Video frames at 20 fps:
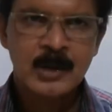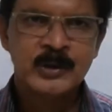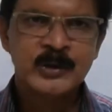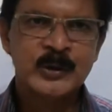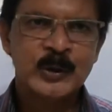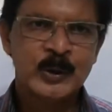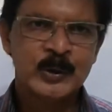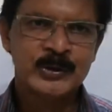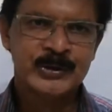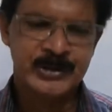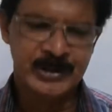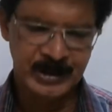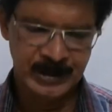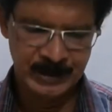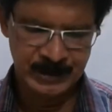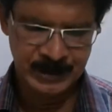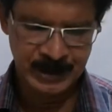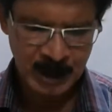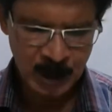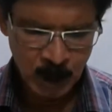Joan
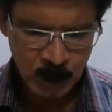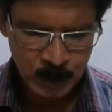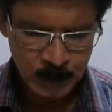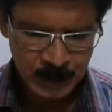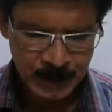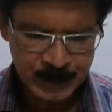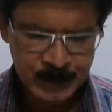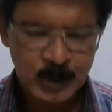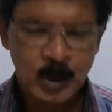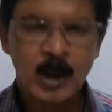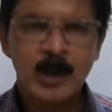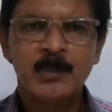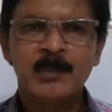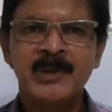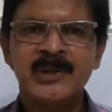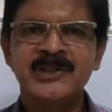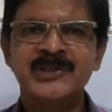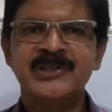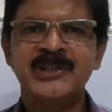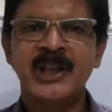says, they always called
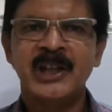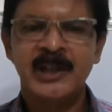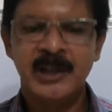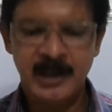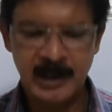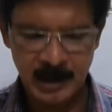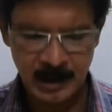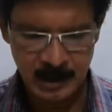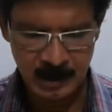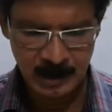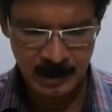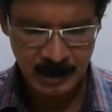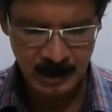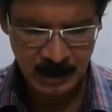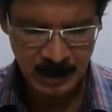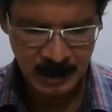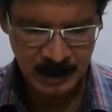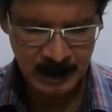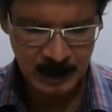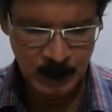me Jenny
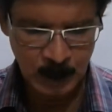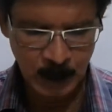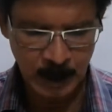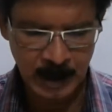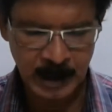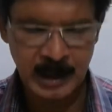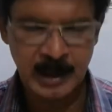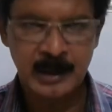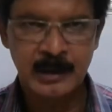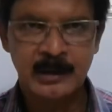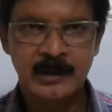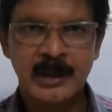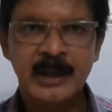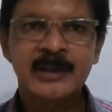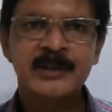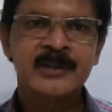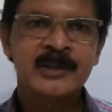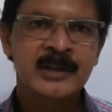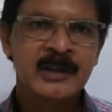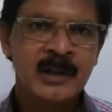in Lorraine, that
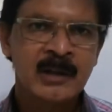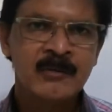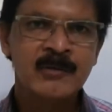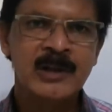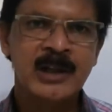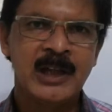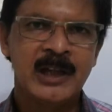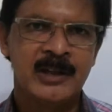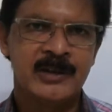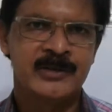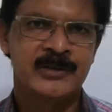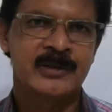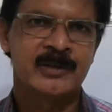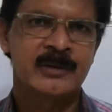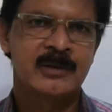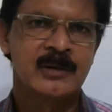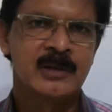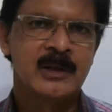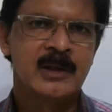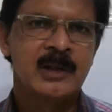is in a village.
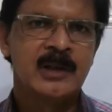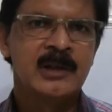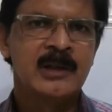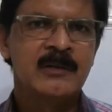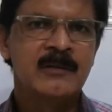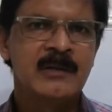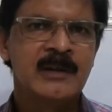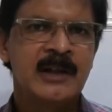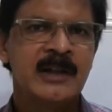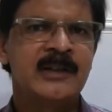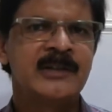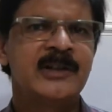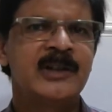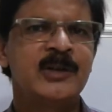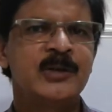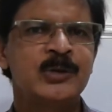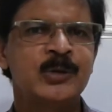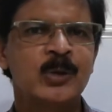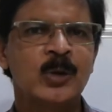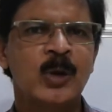In the village they
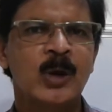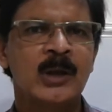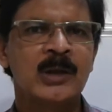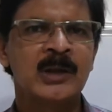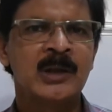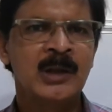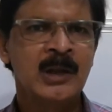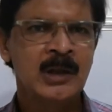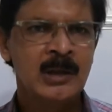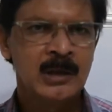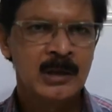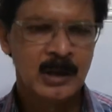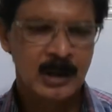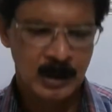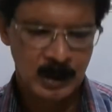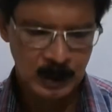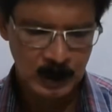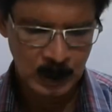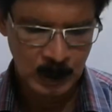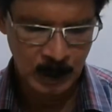used to call
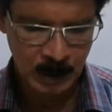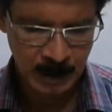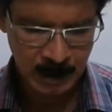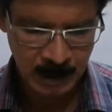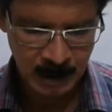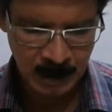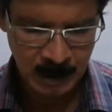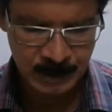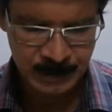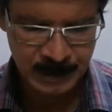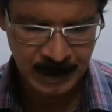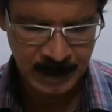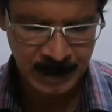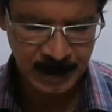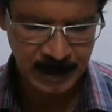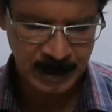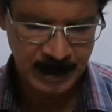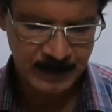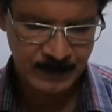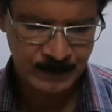her
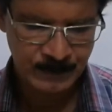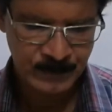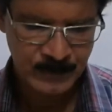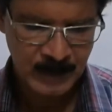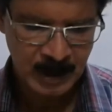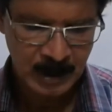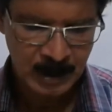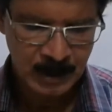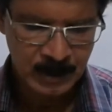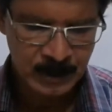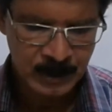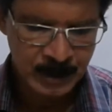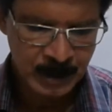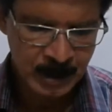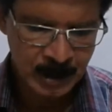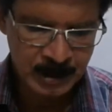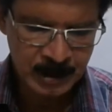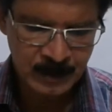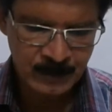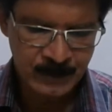Jenny.
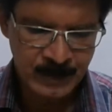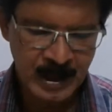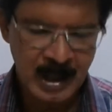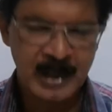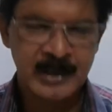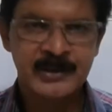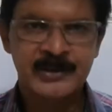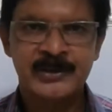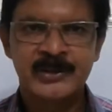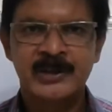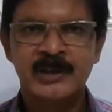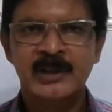Here in France,